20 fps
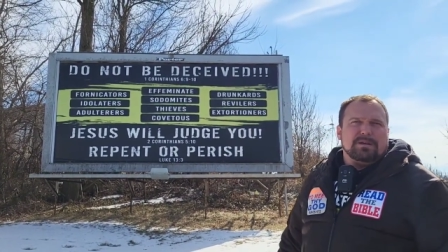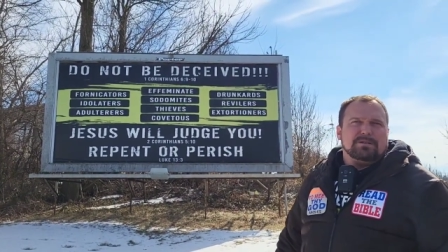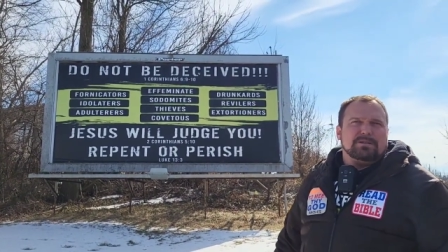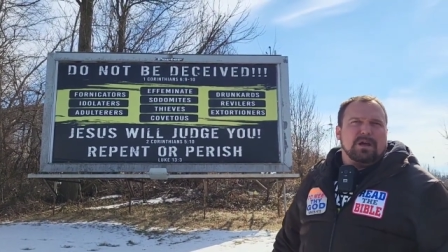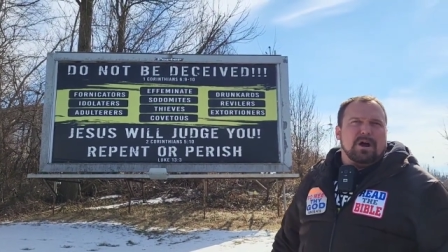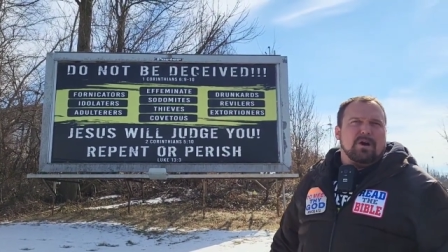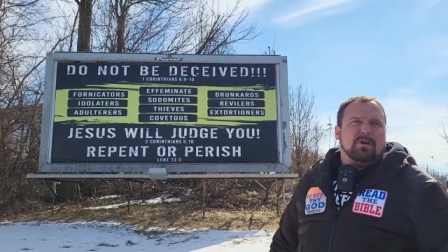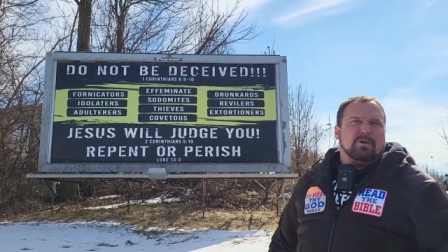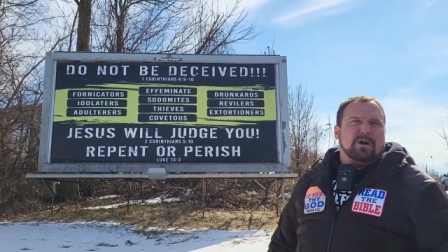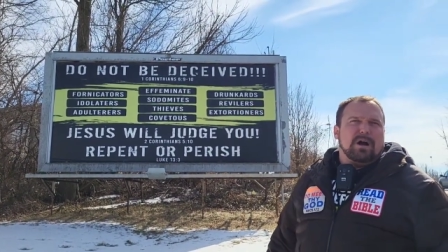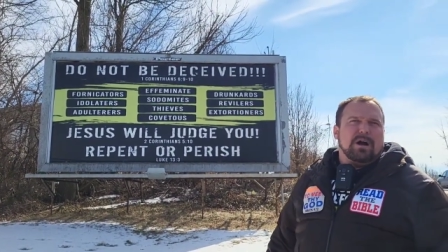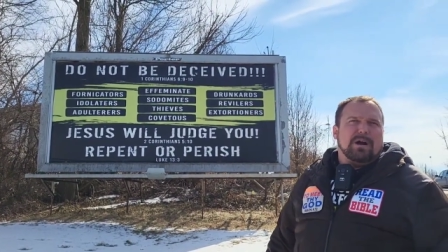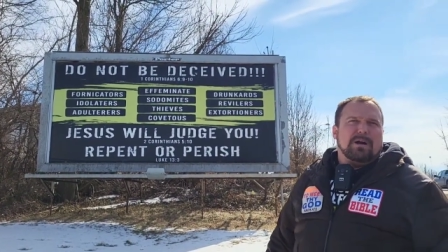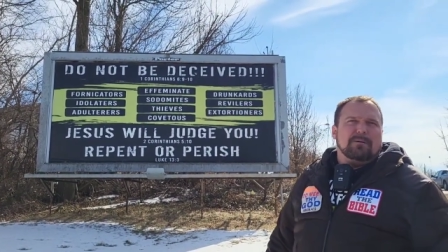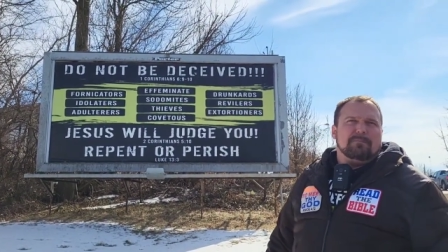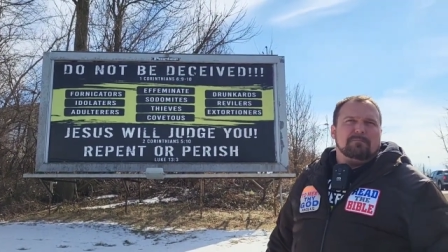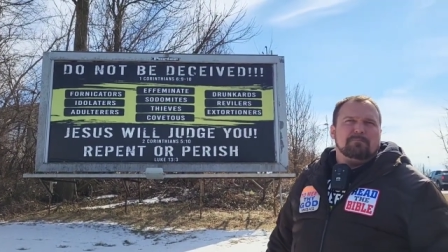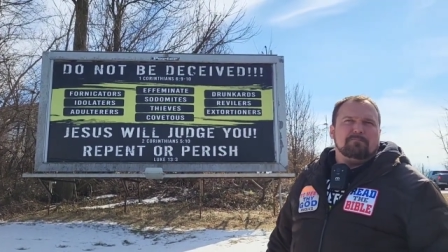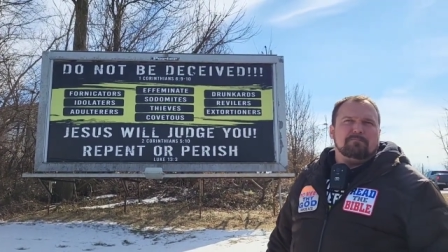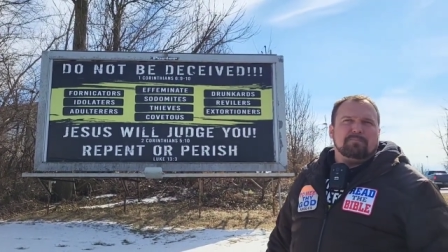So,
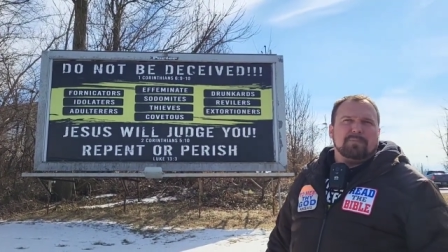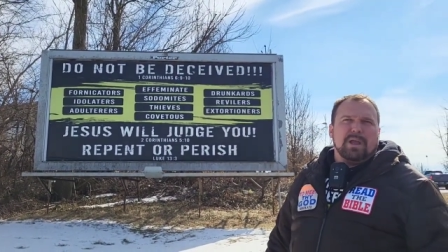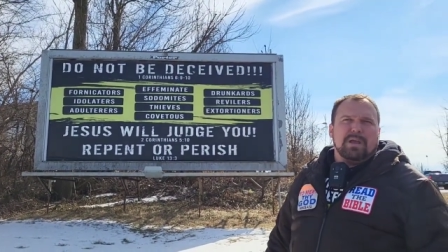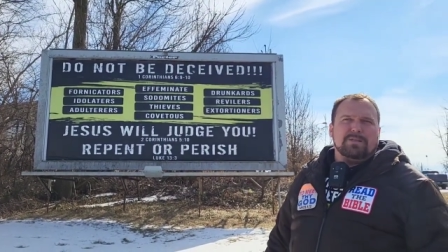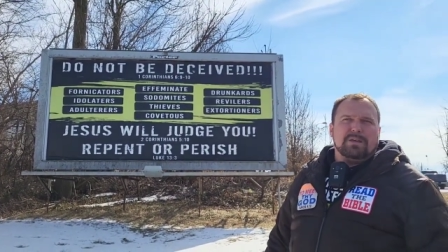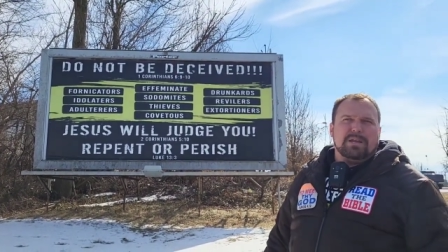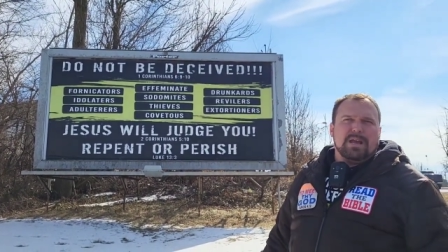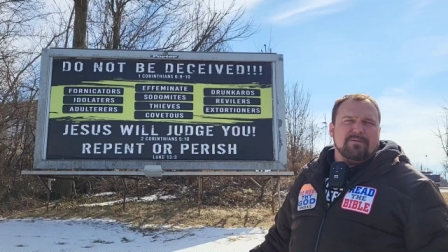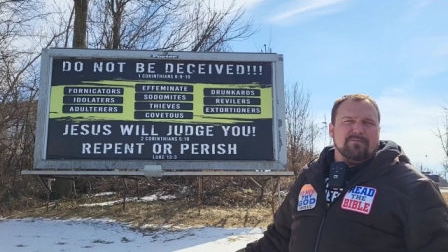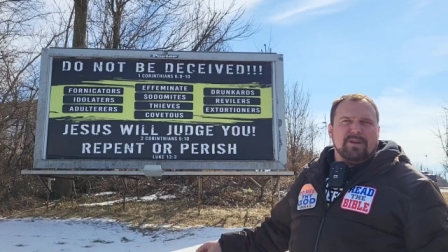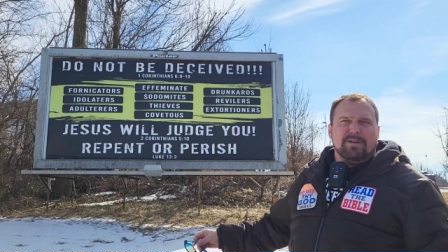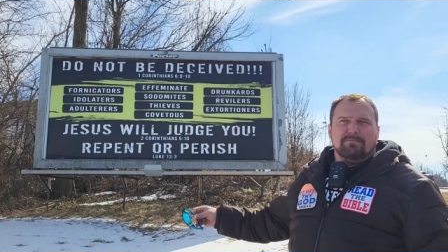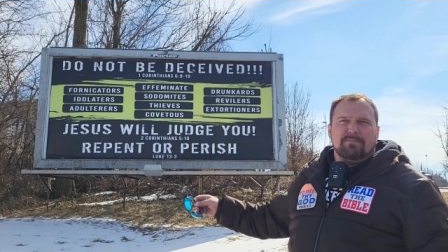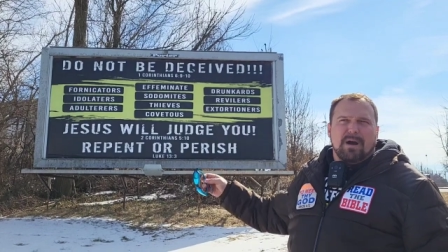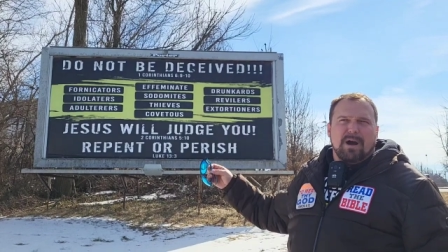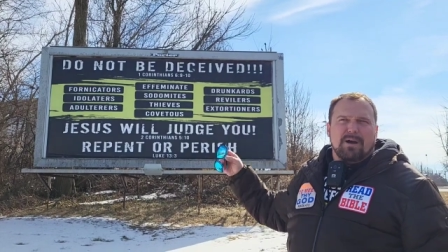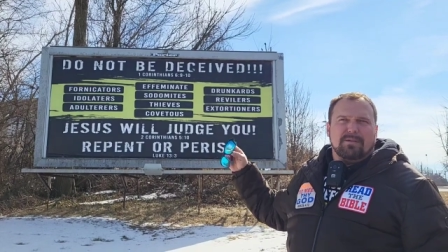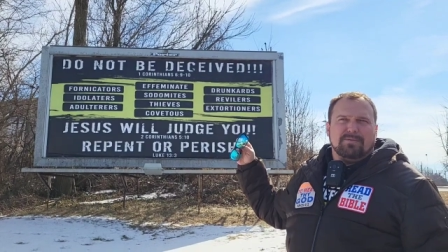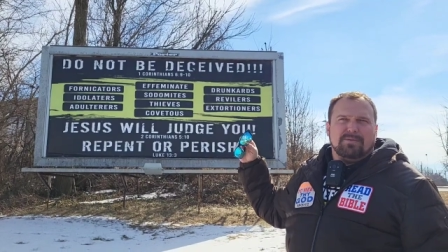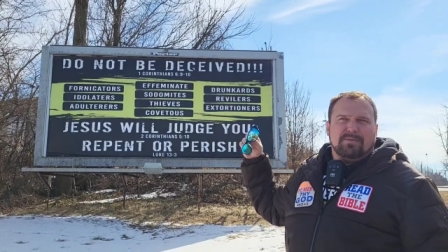uh, and then every
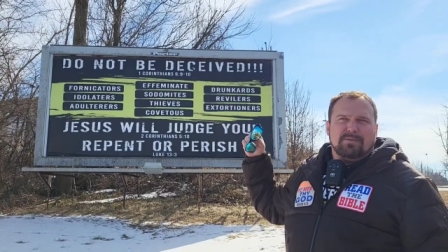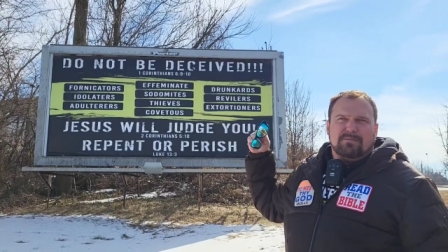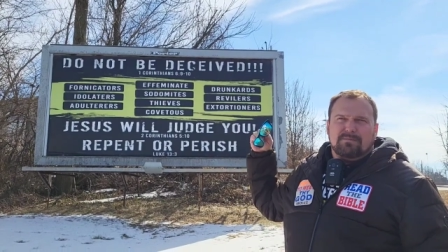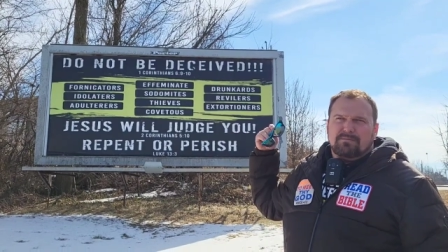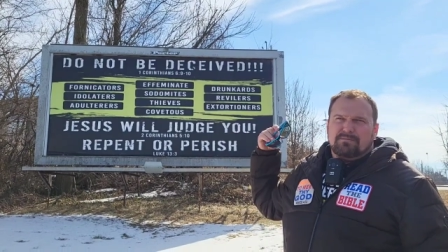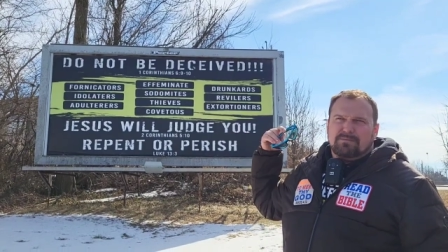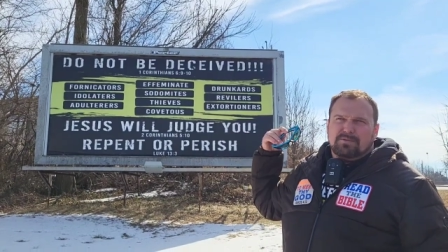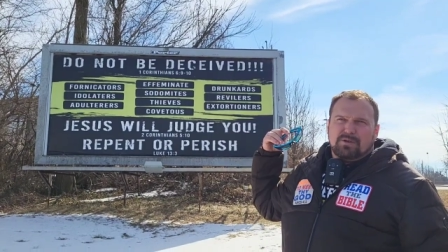month